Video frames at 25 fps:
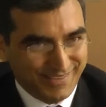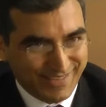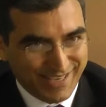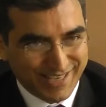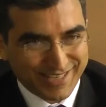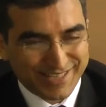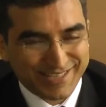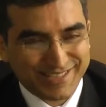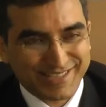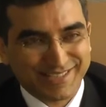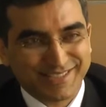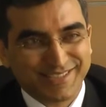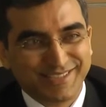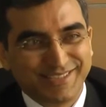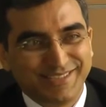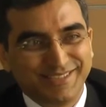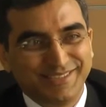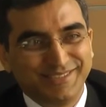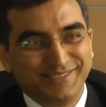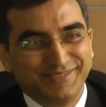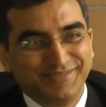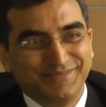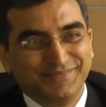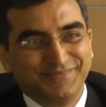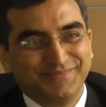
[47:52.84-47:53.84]
Yes.
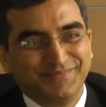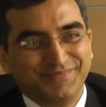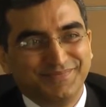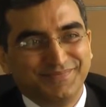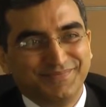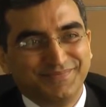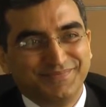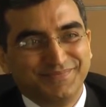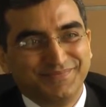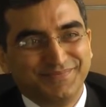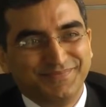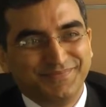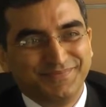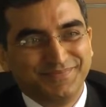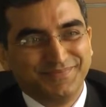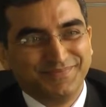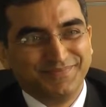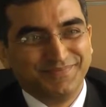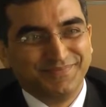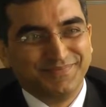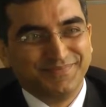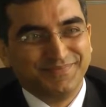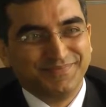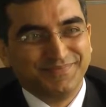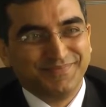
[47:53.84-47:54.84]

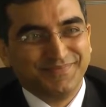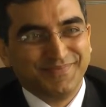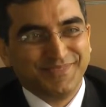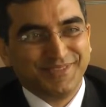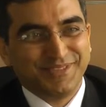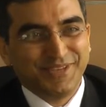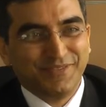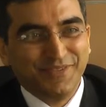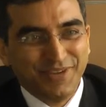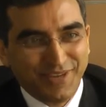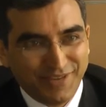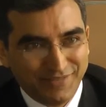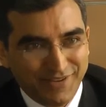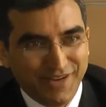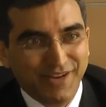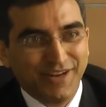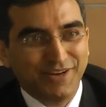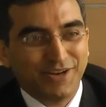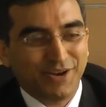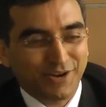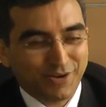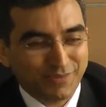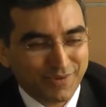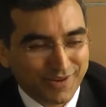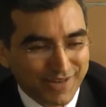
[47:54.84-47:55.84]
So when I
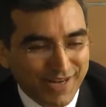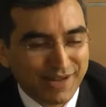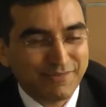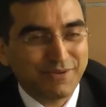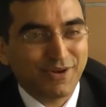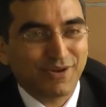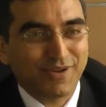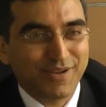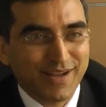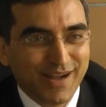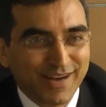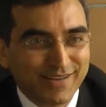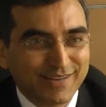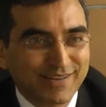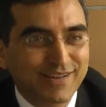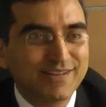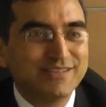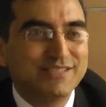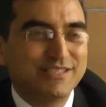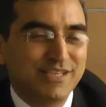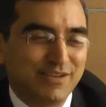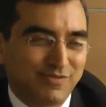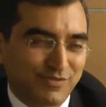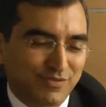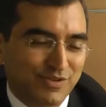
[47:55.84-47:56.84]
talk about it, I'm talking hard
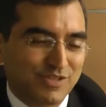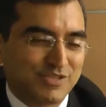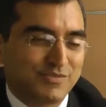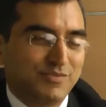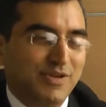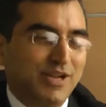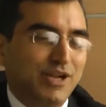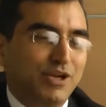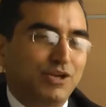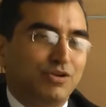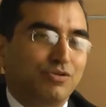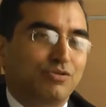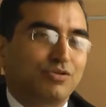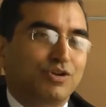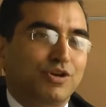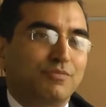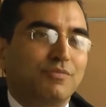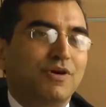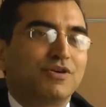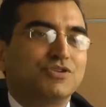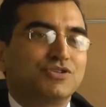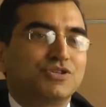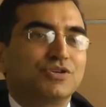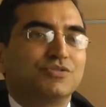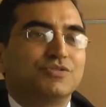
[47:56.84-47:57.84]
currency. Of course, when I talked
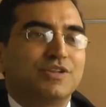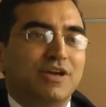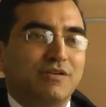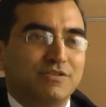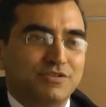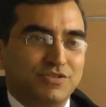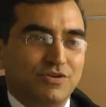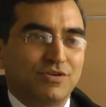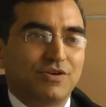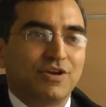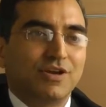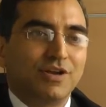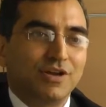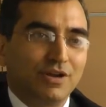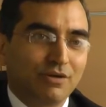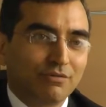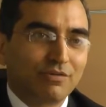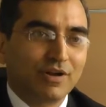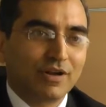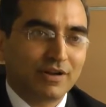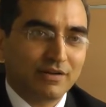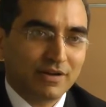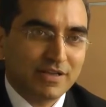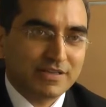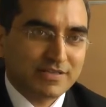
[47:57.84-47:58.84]
about Jyoti, I was talking
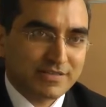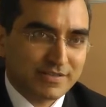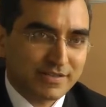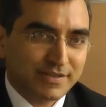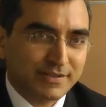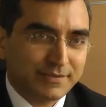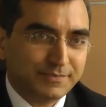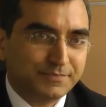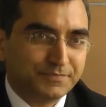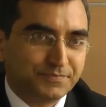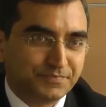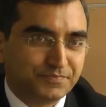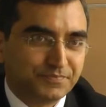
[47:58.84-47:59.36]
local currency.